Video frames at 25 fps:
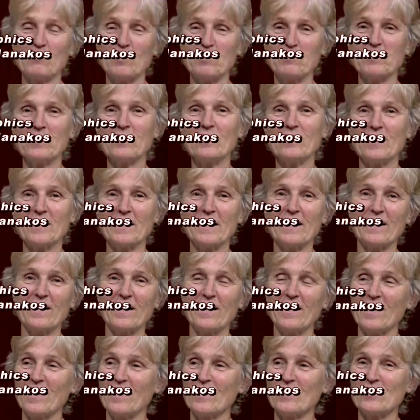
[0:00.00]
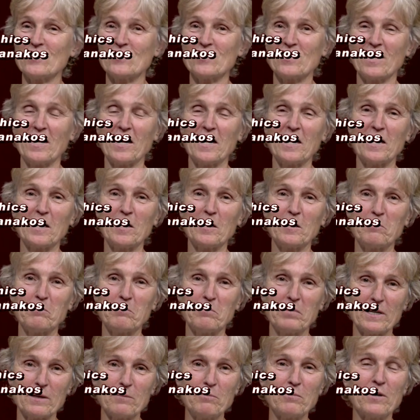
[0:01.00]
WomenCare has a
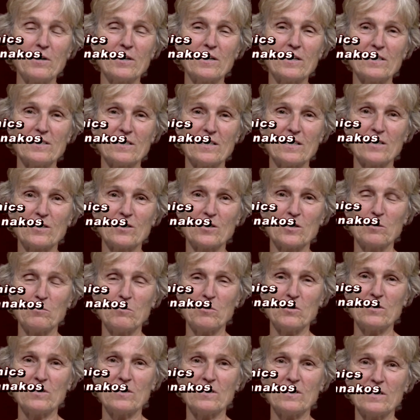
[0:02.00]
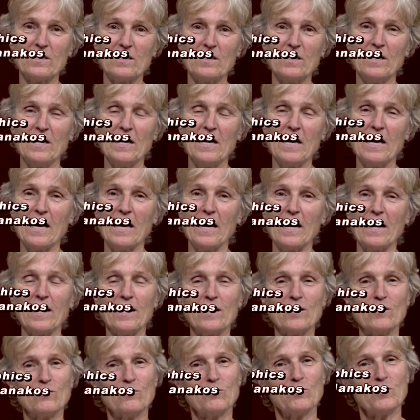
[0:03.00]
big part in our community,
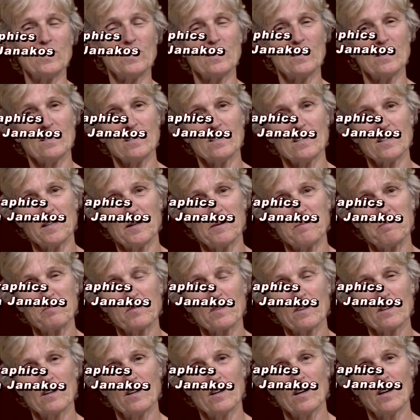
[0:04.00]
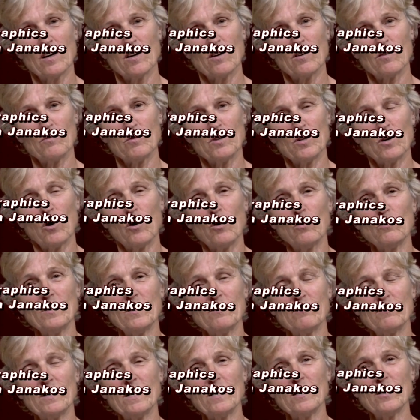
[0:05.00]
and we
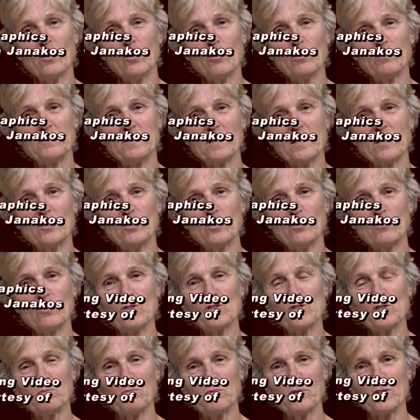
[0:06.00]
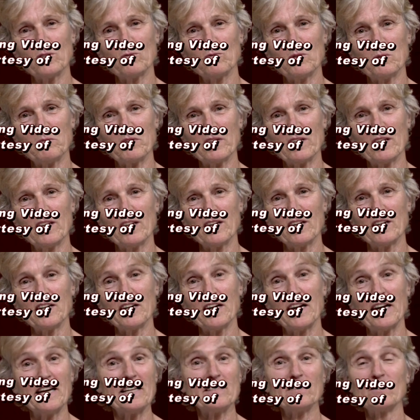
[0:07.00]
really hope that you'll support
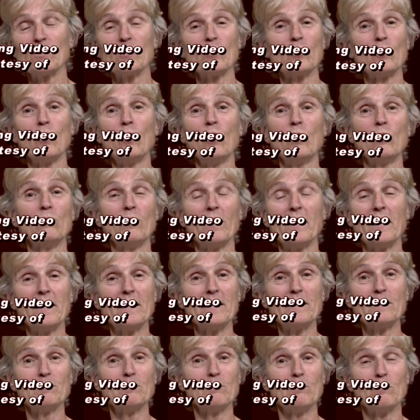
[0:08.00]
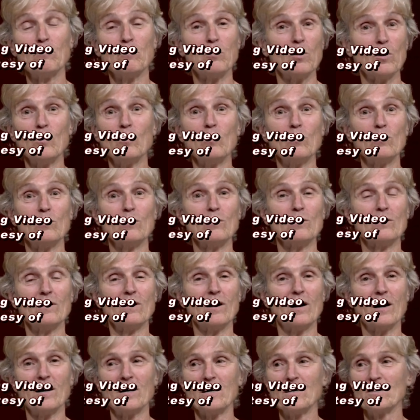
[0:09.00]
WomenCare and go and bowl
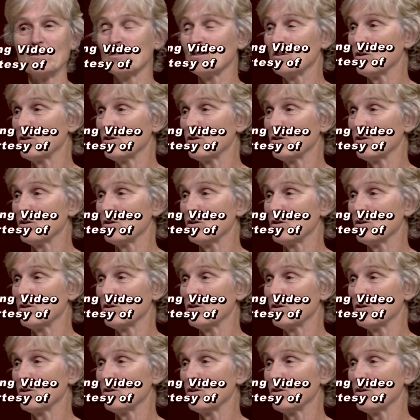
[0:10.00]
on